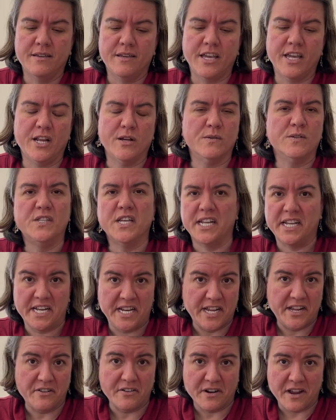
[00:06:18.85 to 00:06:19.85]
you know, sudden
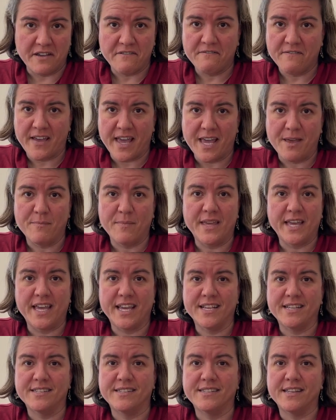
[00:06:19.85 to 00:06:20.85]
internet fame
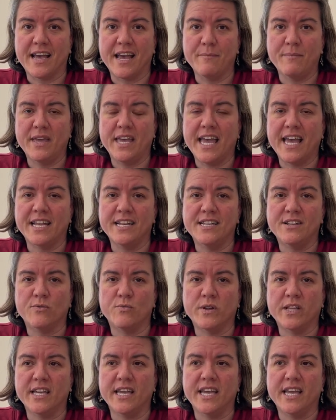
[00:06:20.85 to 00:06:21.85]
is I began to
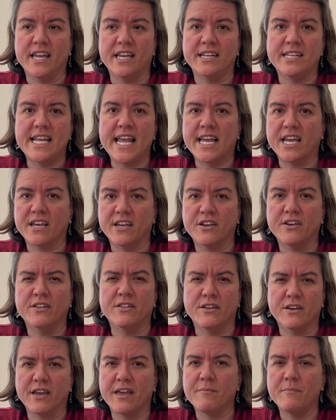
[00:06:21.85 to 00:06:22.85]
really take a good
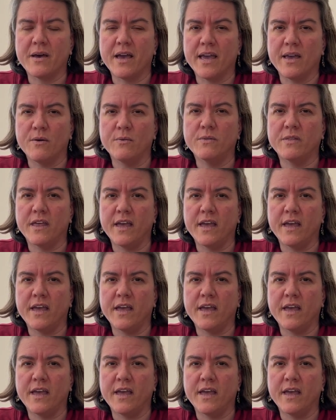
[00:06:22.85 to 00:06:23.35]
look at my own